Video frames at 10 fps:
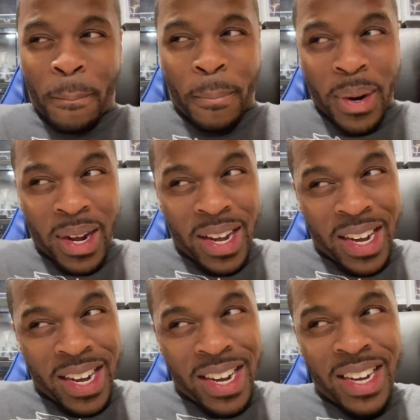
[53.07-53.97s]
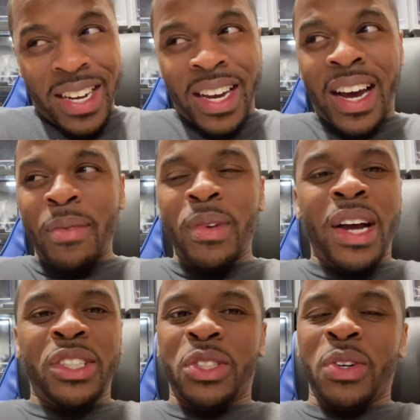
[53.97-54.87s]
But I'm
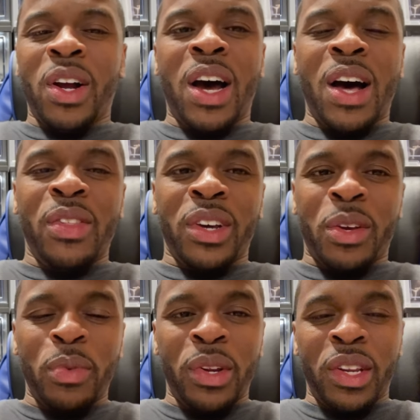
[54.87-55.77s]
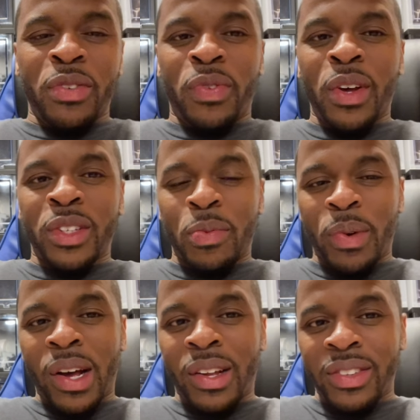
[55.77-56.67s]
not sure how the community feels
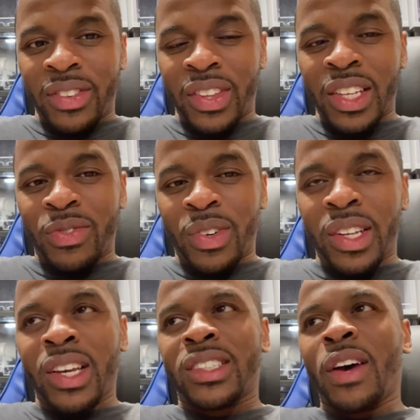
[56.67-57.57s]
about this release.